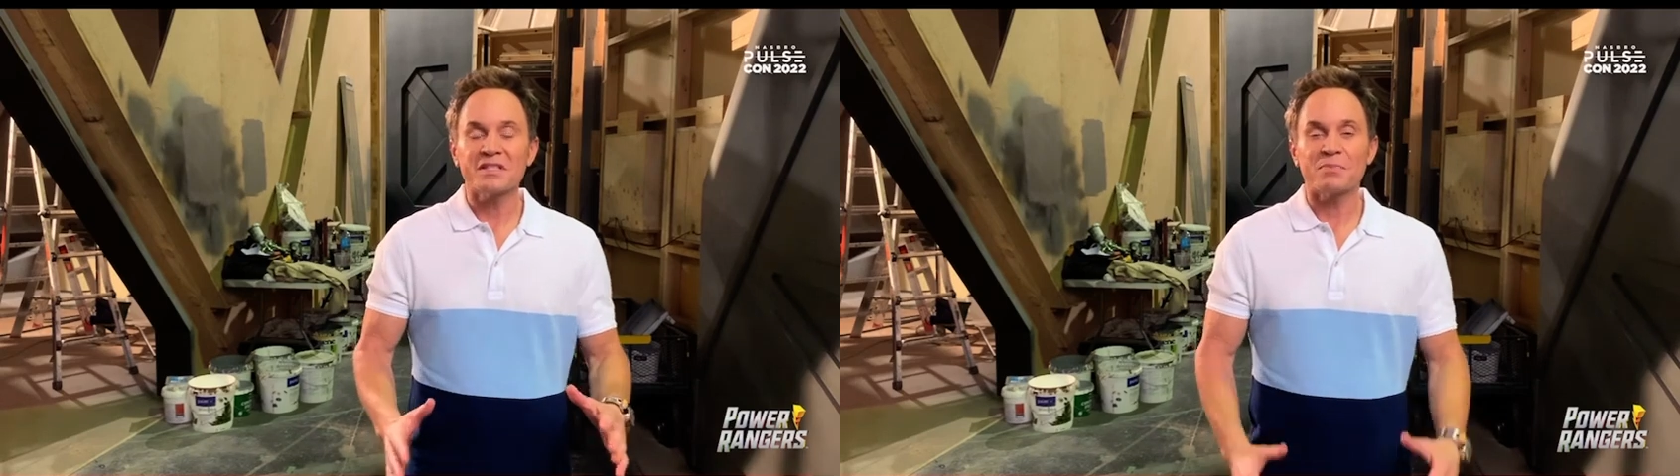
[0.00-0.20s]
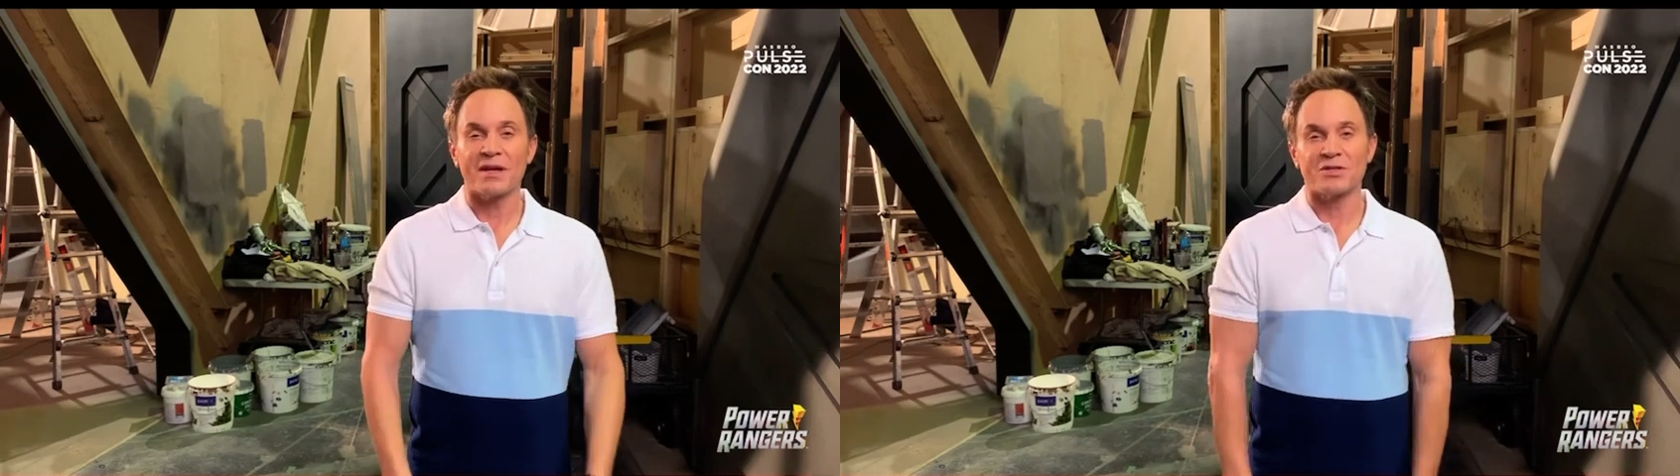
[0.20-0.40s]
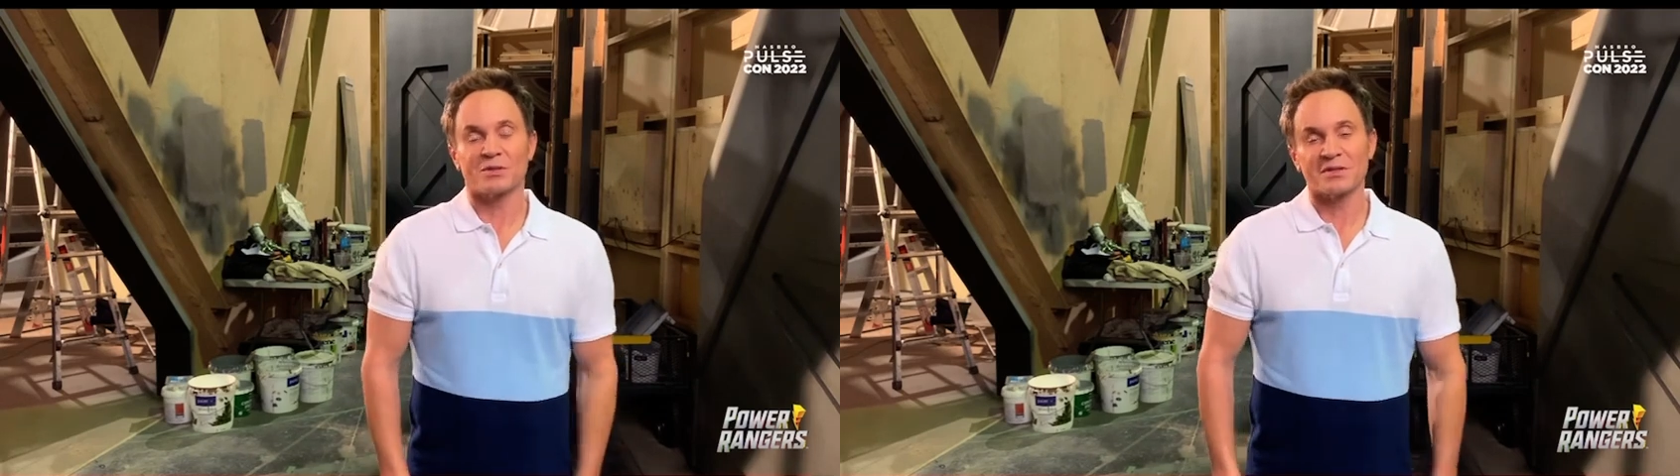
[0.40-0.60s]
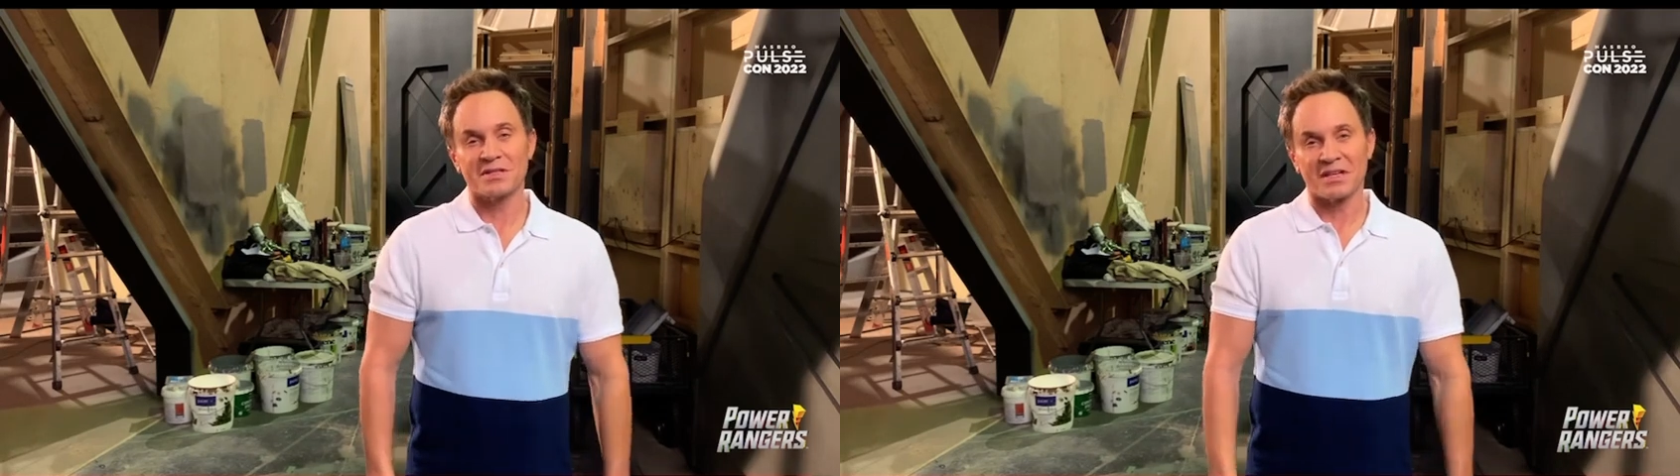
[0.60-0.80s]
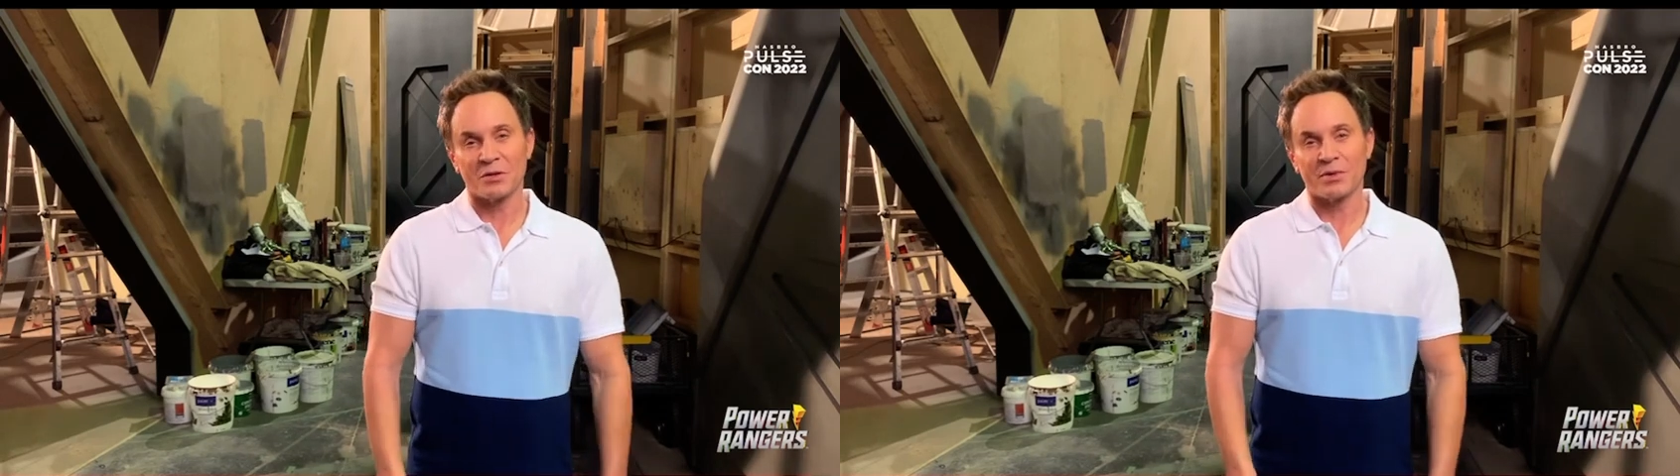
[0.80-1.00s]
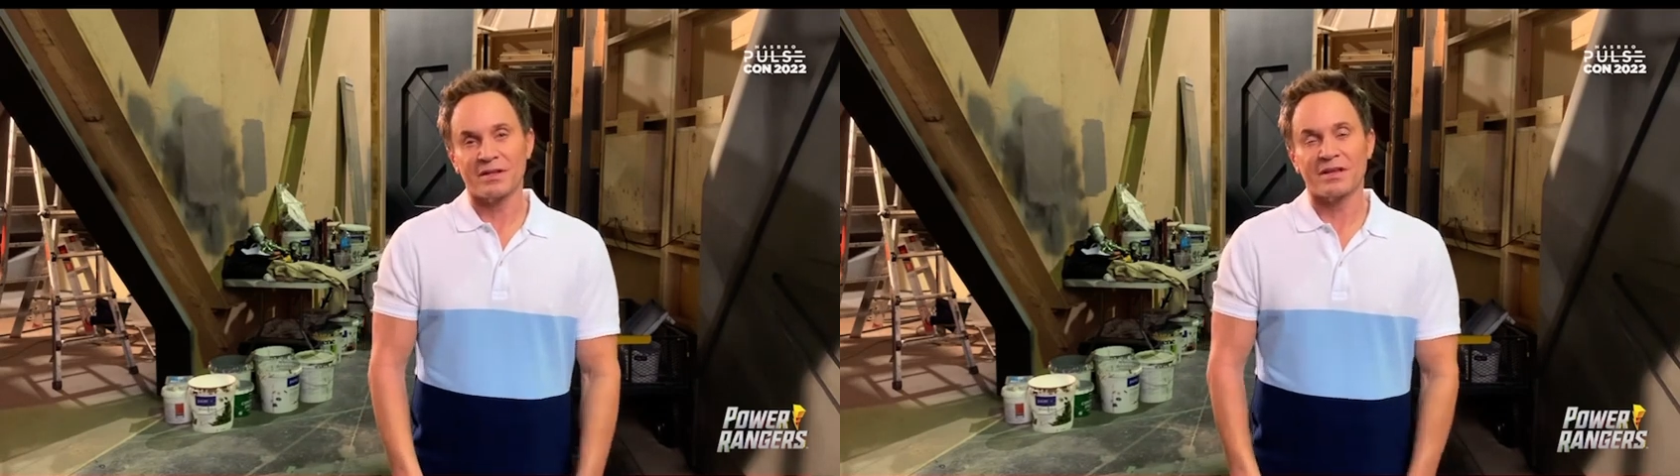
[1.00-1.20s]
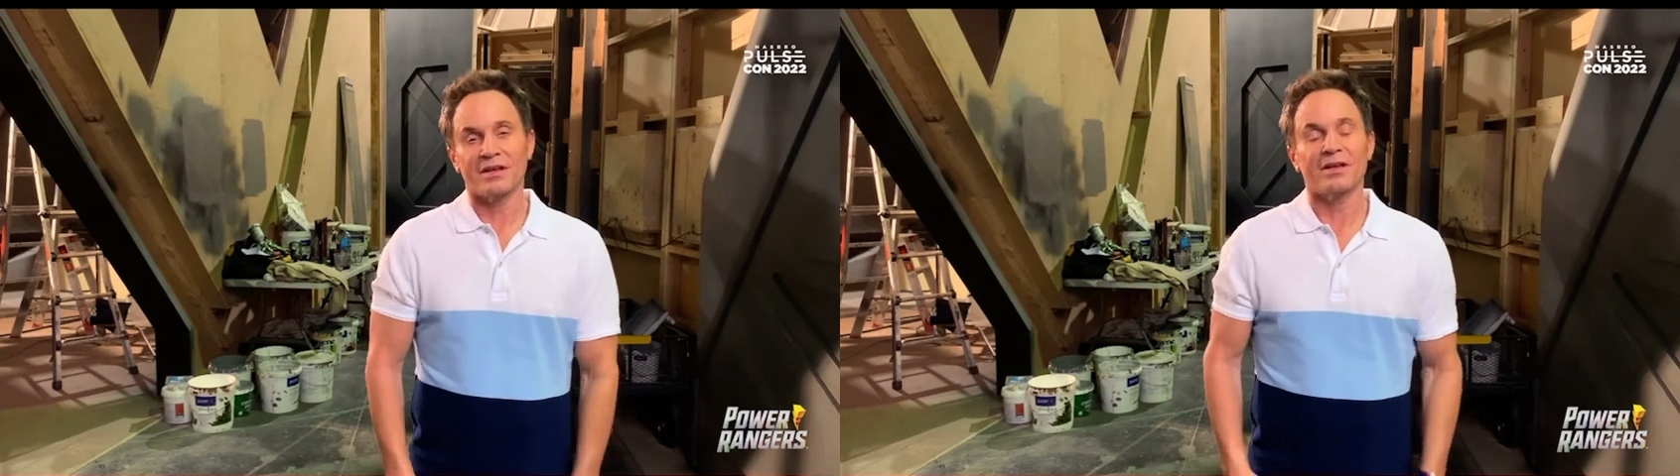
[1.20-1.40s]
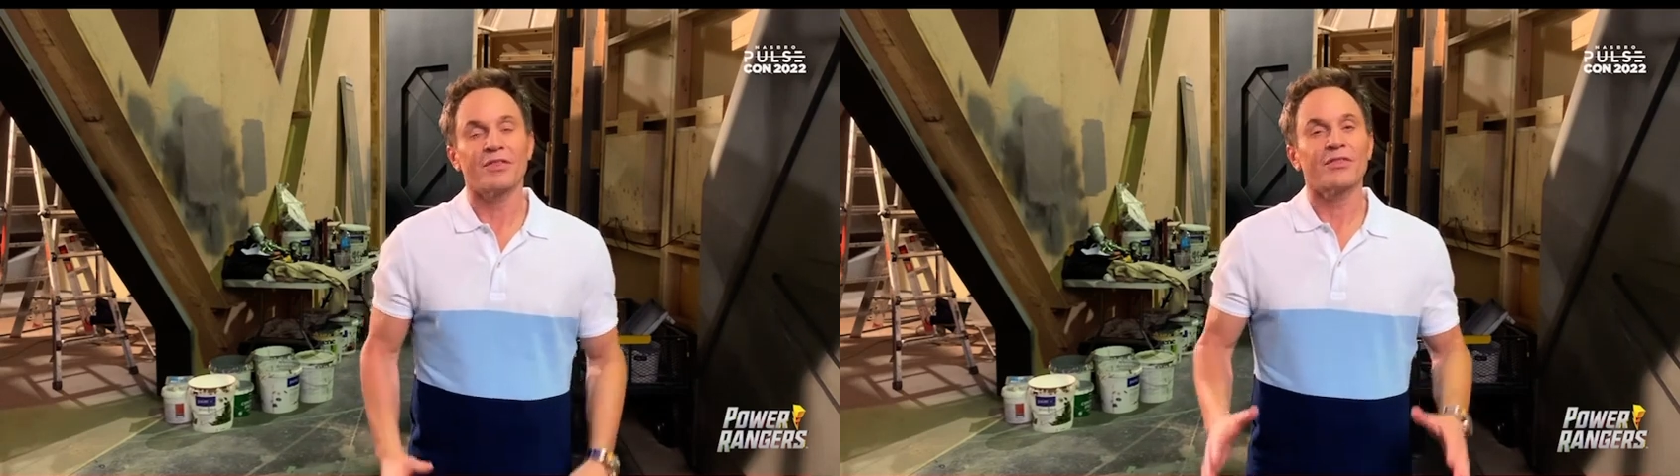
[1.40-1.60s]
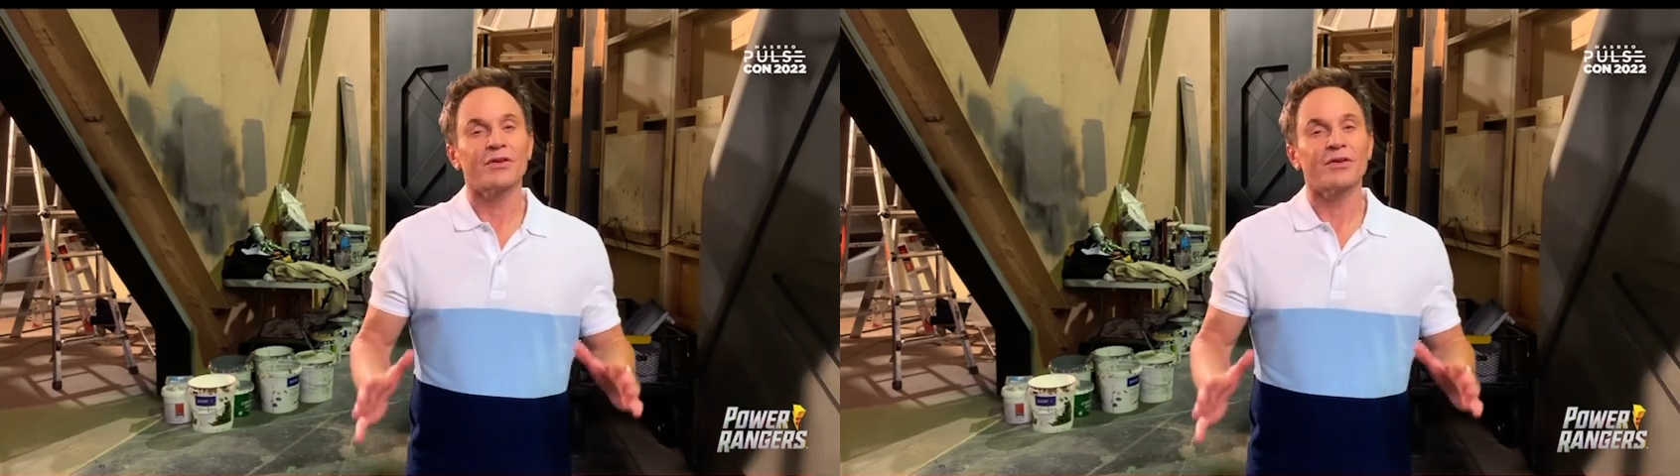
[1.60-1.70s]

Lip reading: special to celebrate the